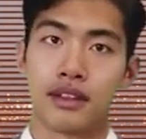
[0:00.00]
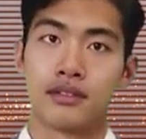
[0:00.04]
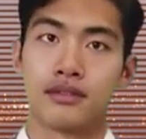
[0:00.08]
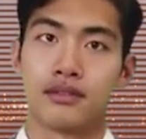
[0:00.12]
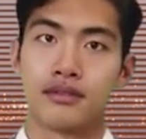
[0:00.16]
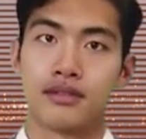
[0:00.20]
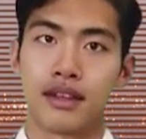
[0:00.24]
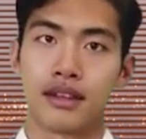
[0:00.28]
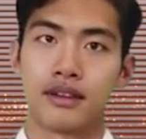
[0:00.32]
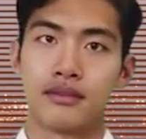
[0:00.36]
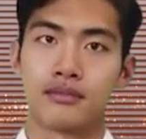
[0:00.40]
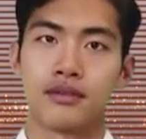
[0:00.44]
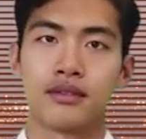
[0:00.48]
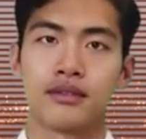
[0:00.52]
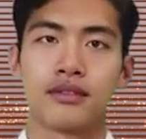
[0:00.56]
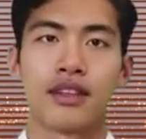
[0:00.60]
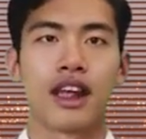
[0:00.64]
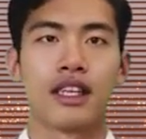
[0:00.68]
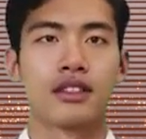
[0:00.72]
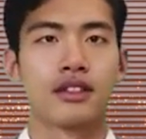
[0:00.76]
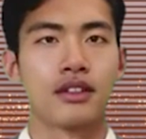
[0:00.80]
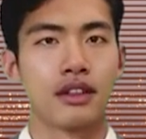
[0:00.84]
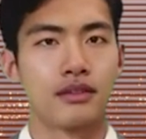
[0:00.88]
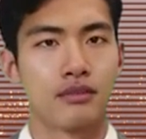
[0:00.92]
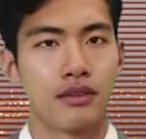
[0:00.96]
Instead of
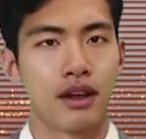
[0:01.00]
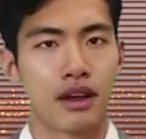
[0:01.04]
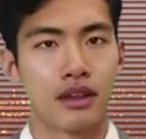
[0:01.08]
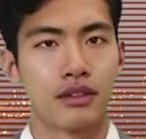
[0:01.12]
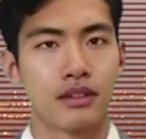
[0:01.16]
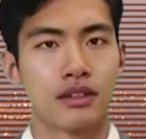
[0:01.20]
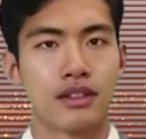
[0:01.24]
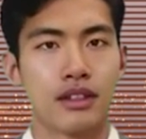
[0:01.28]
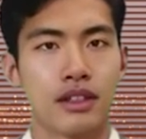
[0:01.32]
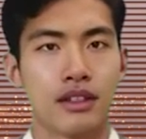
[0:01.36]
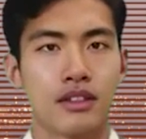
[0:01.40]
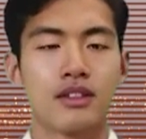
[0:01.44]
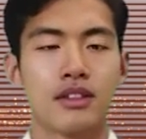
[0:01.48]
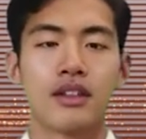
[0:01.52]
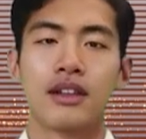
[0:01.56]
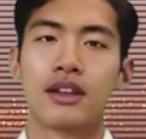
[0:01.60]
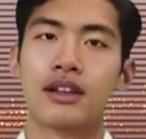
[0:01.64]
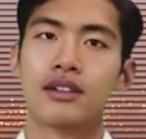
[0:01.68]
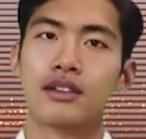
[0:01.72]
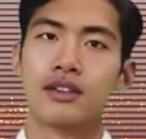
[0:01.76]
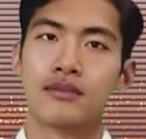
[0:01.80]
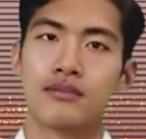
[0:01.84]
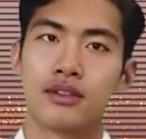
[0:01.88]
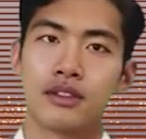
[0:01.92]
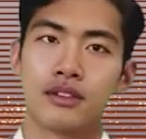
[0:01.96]
attaching policies
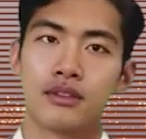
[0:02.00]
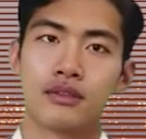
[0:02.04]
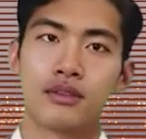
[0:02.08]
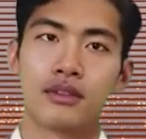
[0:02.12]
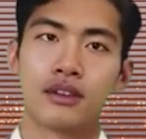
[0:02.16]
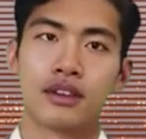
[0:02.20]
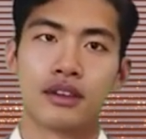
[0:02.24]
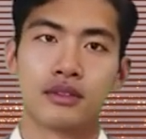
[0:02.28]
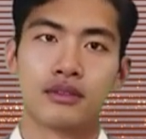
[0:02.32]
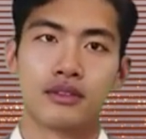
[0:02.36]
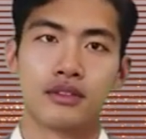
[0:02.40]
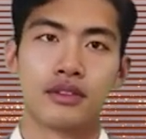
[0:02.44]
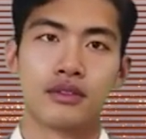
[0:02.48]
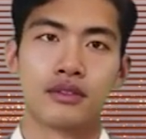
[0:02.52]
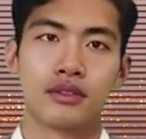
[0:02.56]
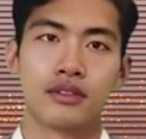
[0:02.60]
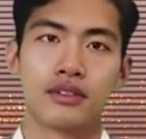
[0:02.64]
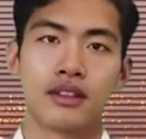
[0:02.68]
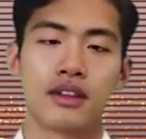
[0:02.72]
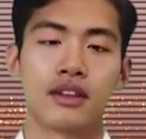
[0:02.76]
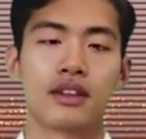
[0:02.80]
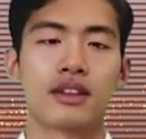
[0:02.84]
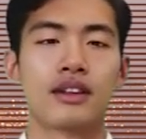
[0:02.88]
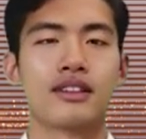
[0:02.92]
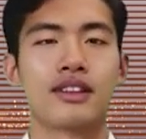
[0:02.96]
to individual
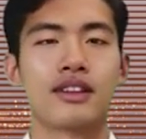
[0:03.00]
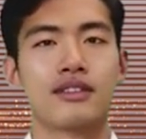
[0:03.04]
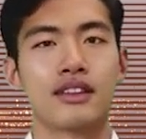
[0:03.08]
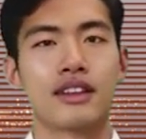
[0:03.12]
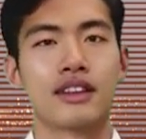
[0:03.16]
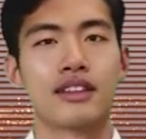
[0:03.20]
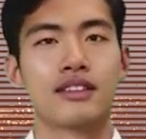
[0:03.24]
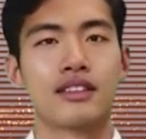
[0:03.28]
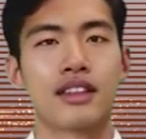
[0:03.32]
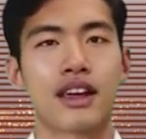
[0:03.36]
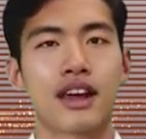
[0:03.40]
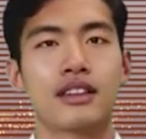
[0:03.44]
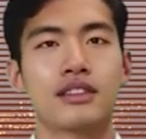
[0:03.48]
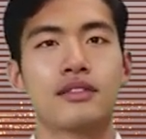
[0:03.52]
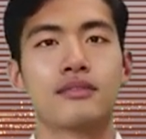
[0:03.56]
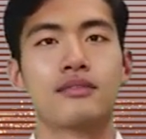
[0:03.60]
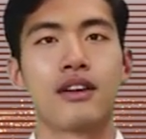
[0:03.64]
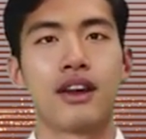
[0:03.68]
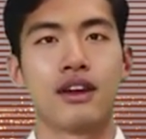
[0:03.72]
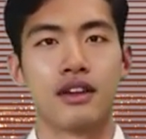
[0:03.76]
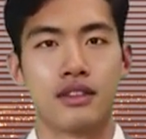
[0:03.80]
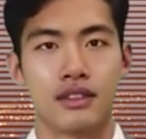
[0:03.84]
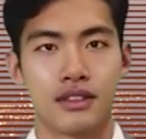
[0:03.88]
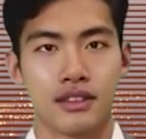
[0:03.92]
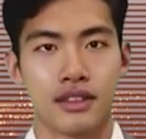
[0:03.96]
users, you can
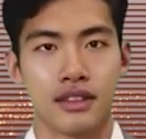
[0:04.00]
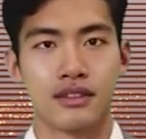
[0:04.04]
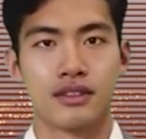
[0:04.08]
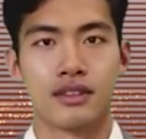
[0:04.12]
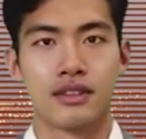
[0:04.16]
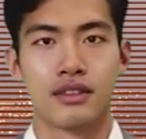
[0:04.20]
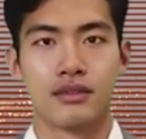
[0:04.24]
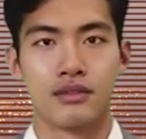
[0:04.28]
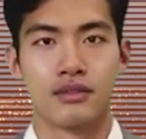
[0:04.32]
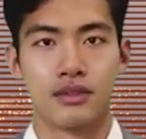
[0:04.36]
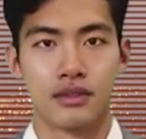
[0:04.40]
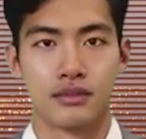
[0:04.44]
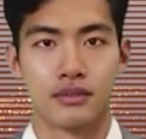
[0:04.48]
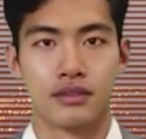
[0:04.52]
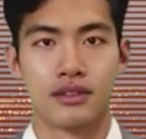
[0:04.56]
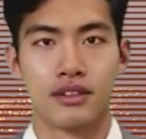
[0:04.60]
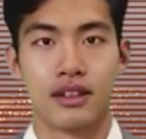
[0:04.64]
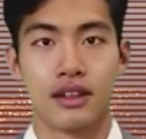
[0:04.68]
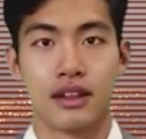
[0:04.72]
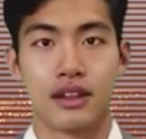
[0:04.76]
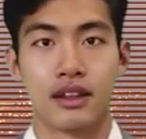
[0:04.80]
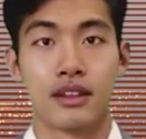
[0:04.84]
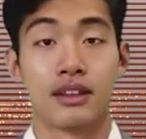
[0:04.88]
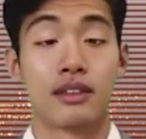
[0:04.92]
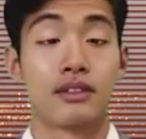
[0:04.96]
attach policies to
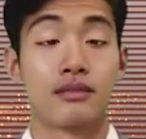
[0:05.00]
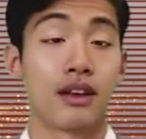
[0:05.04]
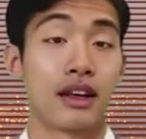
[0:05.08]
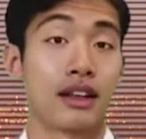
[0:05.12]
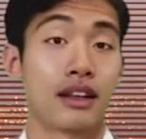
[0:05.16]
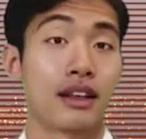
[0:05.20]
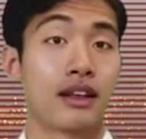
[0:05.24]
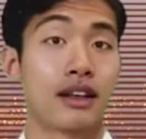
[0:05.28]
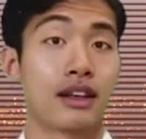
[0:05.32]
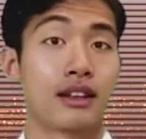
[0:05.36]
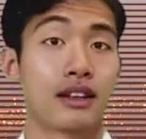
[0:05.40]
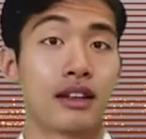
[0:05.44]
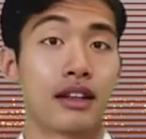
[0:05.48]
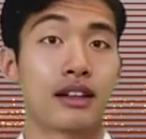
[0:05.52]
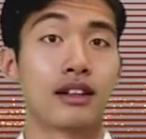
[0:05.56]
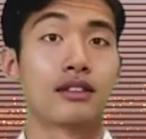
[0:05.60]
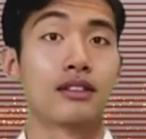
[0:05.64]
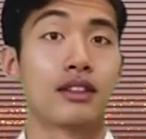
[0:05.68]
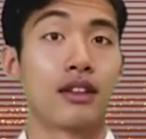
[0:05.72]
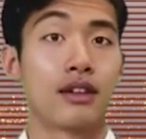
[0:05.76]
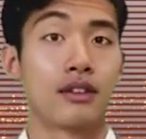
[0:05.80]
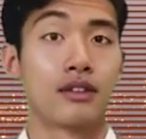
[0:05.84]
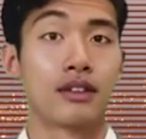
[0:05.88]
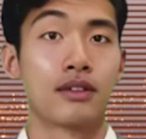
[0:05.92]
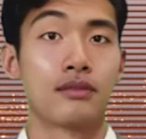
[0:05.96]
groups, making it
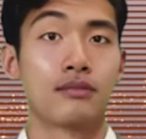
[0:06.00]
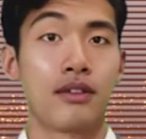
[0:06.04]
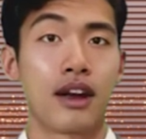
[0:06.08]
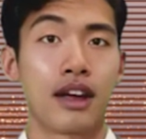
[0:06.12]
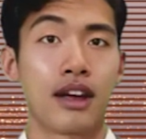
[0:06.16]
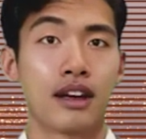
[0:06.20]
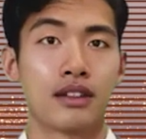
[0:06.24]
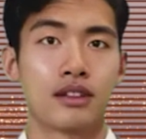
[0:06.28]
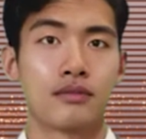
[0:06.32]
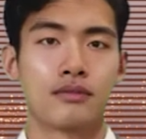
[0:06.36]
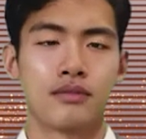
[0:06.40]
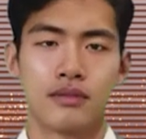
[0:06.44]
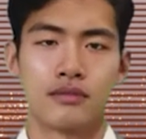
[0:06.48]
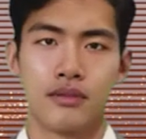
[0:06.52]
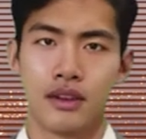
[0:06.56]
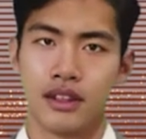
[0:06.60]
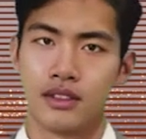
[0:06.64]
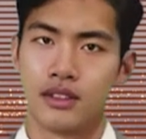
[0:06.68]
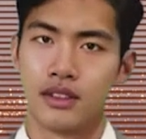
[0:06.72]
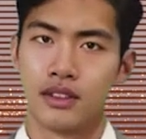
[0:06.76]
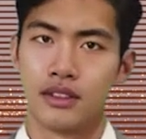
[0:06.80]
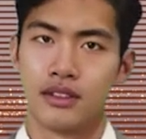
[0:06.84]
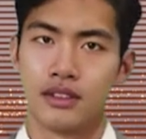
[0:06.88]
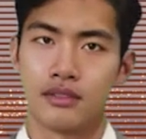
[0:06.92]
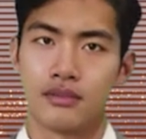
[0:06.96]
easier to manage
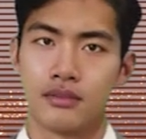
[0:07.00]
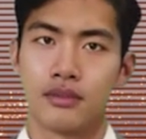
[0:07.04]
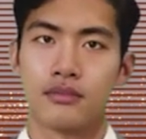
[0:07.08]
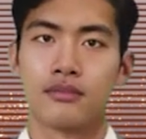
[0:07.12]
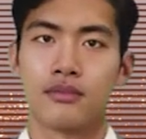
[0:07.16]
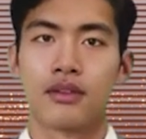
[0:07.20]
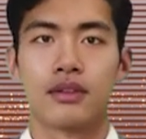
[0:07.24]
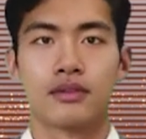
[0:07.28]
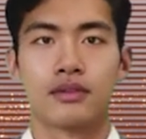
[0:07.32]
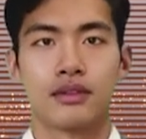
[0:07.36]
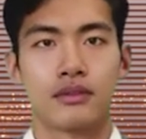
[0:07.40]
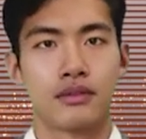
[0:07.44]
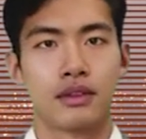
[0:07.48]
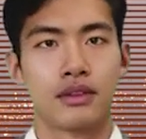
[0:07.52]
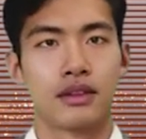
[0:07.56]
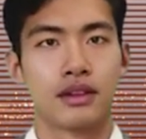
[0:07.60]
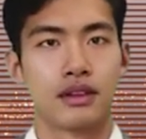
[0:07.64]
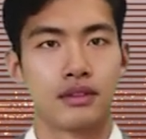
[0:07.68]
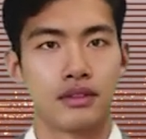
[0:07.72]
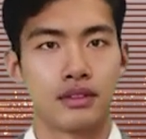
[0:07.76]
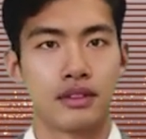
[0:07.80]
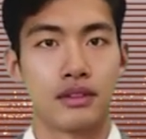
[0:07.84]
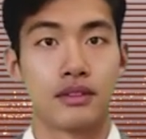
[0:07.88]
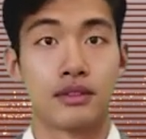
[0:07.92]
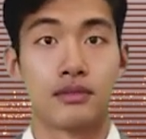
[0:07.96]
permissions for
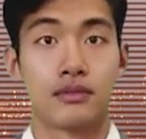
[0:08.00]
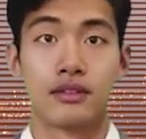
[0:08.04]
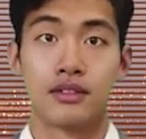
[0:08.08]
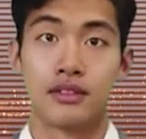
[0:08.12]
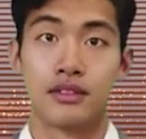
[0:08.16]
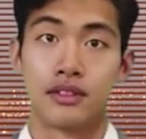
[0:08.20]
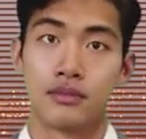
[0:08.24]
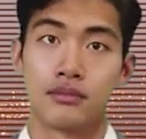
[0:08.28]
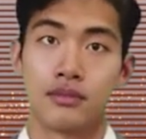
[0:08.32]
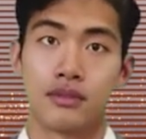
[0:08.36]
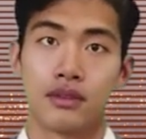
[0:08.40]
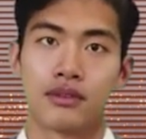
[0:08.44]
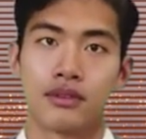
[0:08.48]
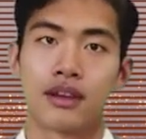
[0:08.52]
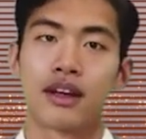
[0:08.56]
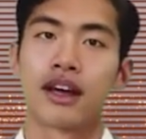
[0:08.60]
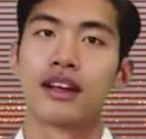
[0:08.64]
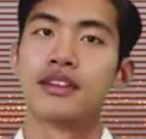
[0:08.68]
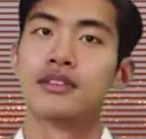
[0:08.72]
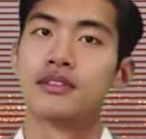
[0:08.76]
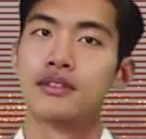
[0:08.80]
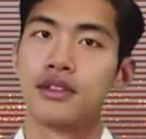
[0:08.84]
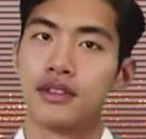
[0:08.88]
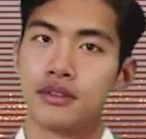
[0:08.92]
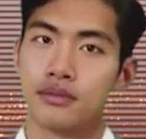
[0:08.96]
multiple users with similar
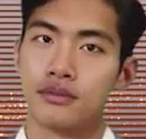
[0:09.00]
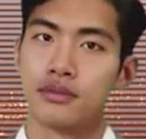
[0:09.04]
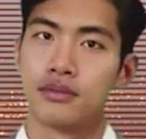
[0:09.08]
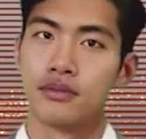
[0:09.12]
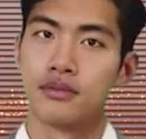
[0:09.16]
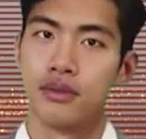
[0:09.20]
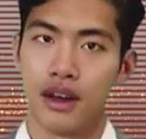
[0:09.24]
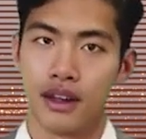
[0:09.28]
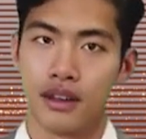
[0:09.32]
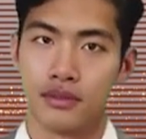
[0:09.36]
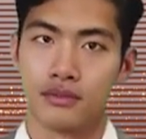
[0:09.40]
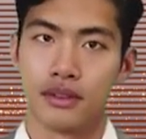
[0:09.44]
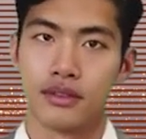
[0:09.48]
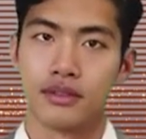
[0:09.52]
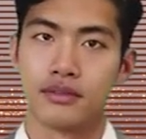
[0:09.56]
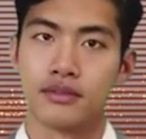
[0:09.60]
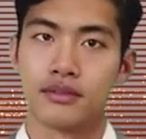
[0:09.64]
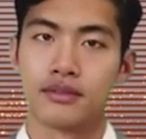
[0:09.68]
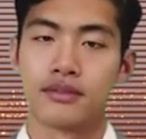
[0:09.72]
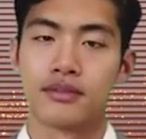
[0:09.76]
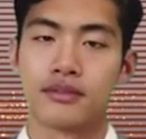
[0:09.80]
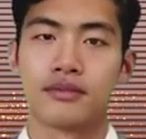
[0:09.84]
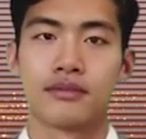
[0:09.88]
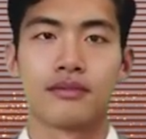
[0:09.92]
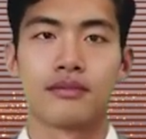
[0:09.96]
access
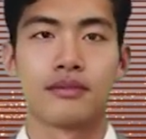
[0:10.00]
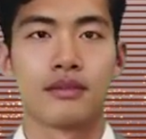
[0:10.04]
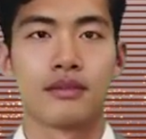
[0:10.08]
requirements.